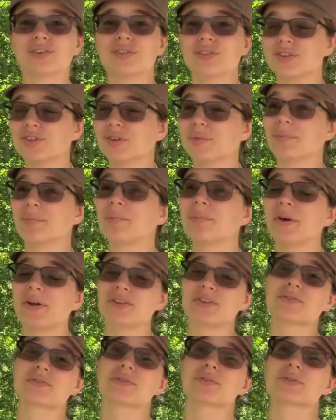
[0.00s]
There's a
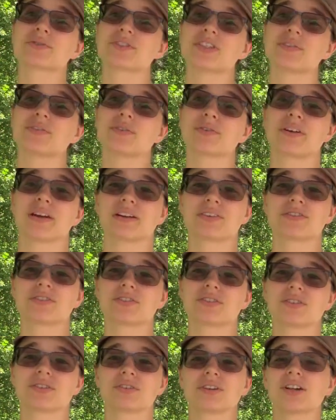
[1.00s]
bunch of cool stuff around
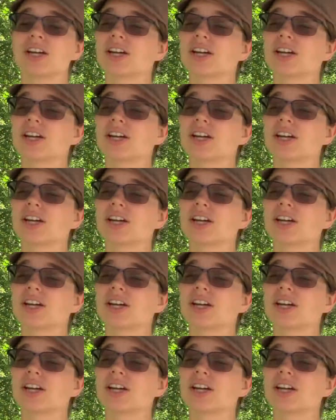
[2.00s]
you.